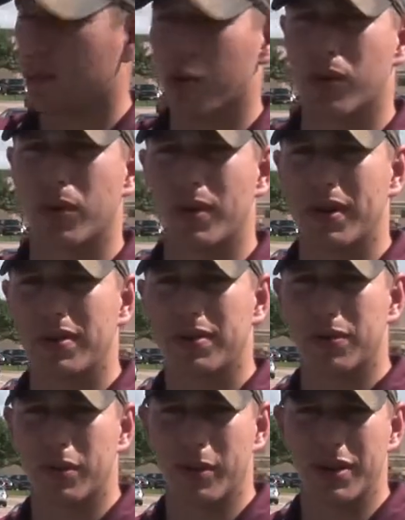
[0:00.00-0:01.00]
pork loins
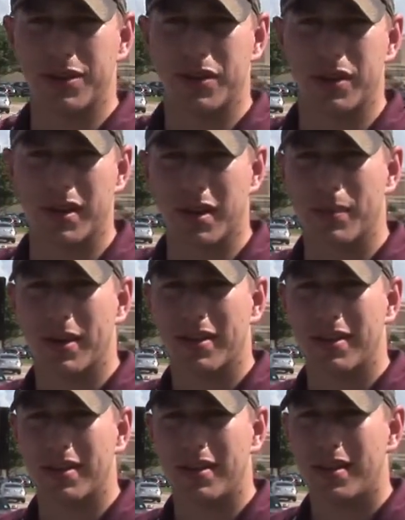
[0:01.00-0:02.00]
from each cooking
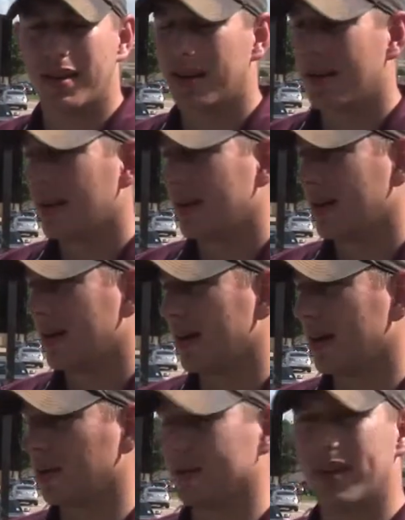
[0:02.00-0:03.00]
method.
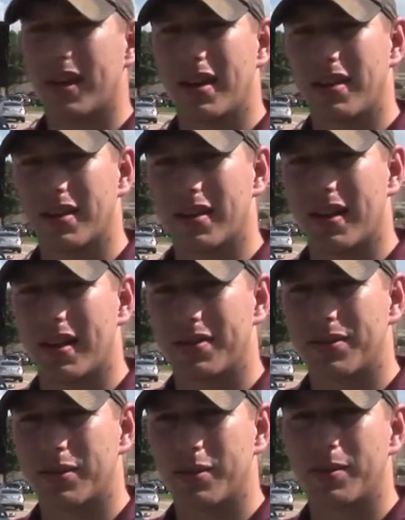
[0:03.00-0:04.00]
We'll take it in the
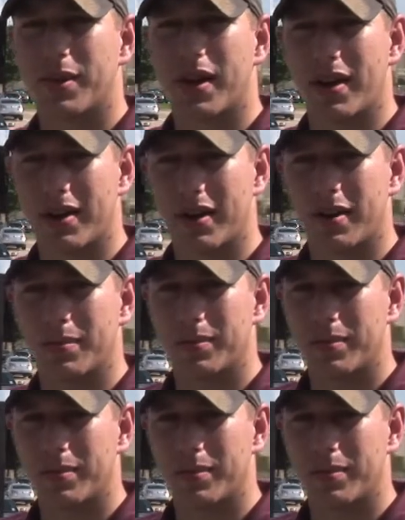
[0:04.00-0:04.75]
classroom, cut it up,